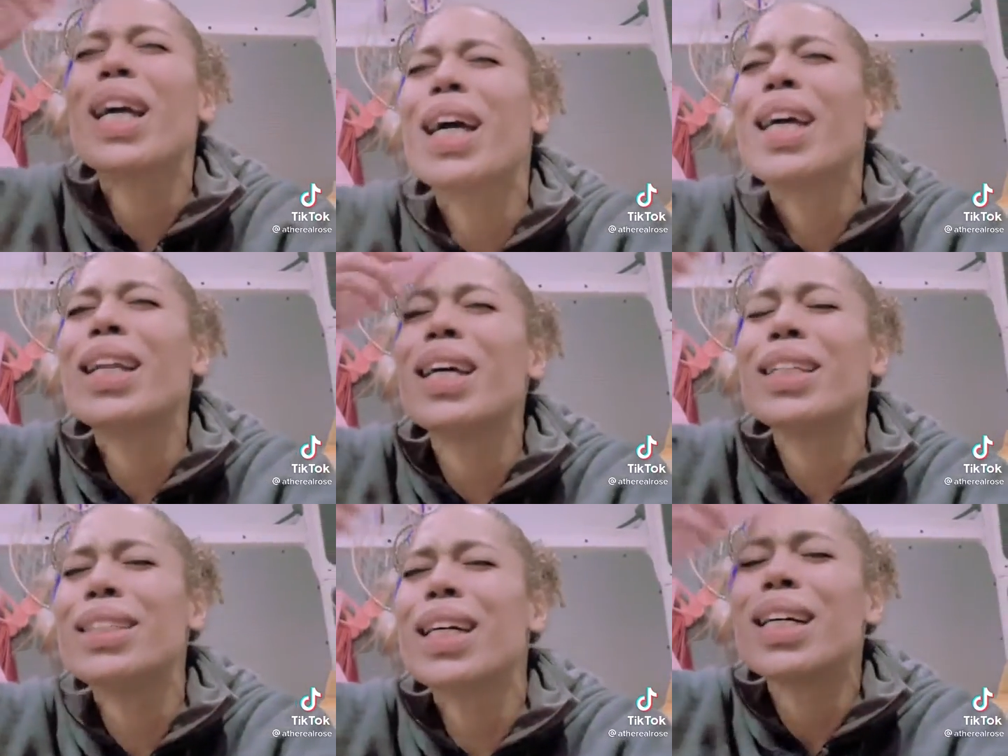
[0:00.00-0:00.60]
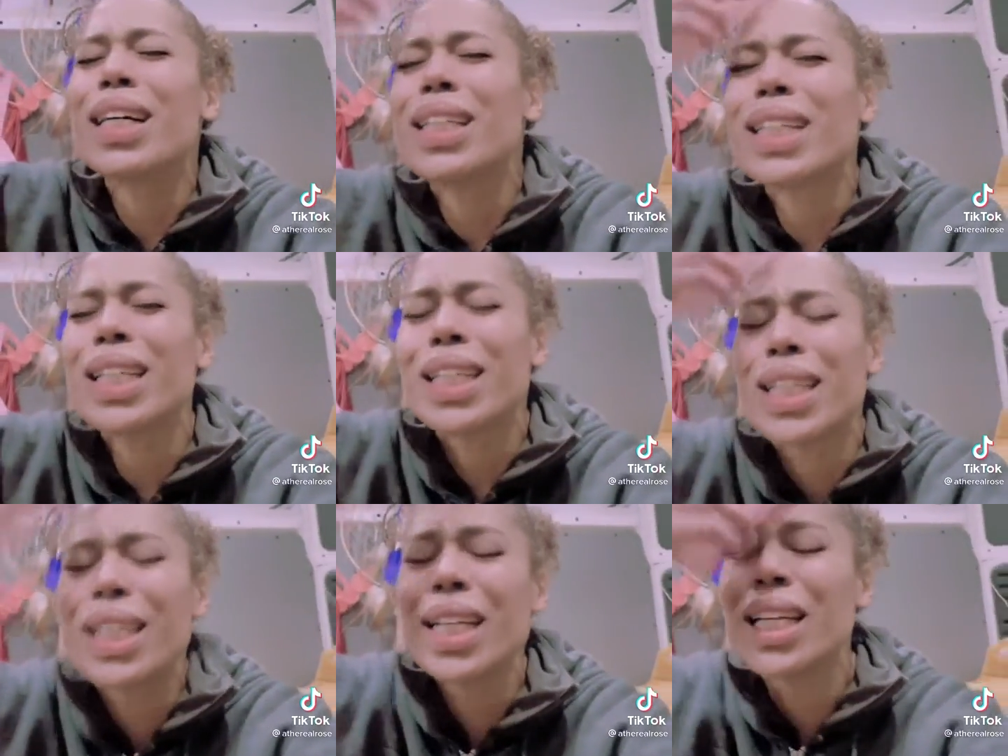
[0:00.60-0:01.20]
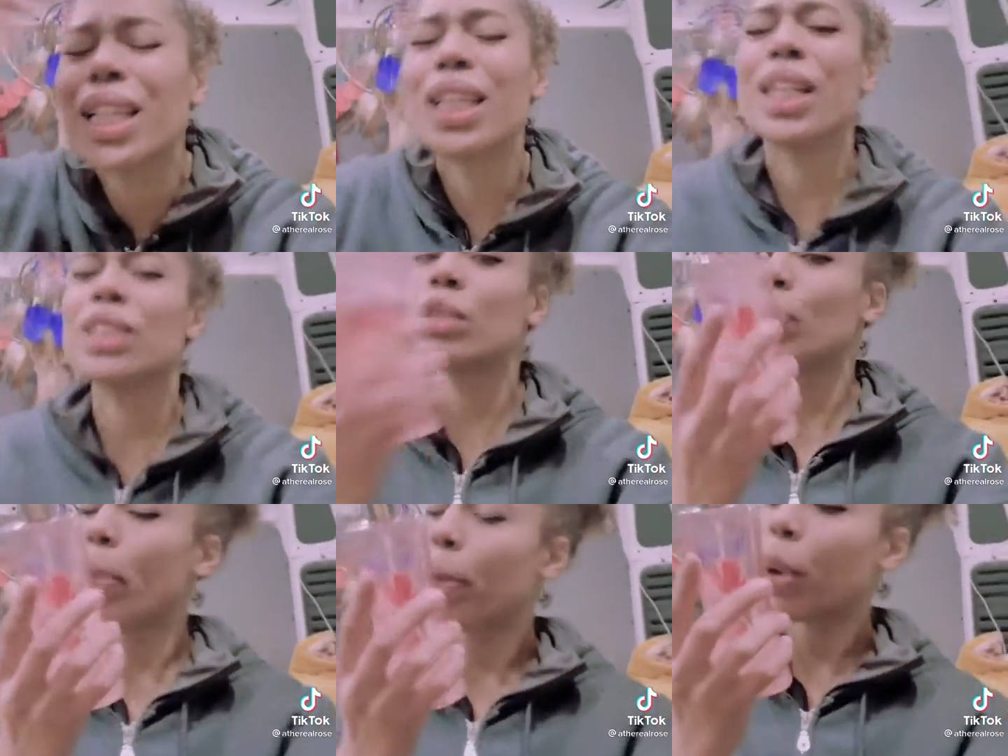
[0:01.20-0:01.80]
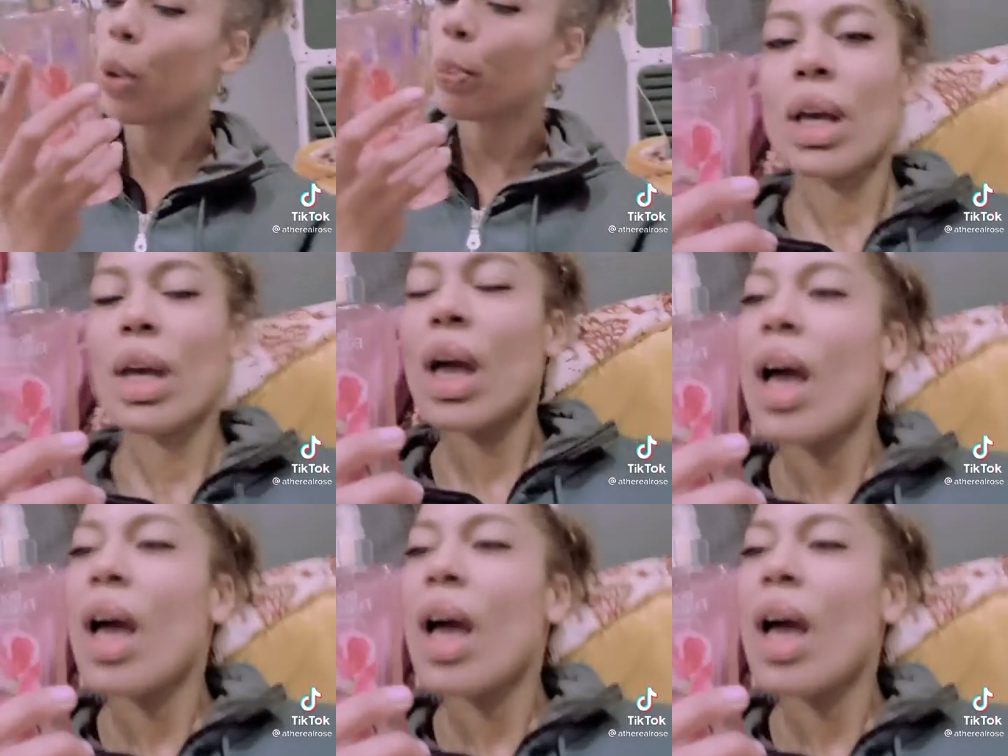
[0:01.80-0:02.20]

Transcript: kind of dog it is. Boop.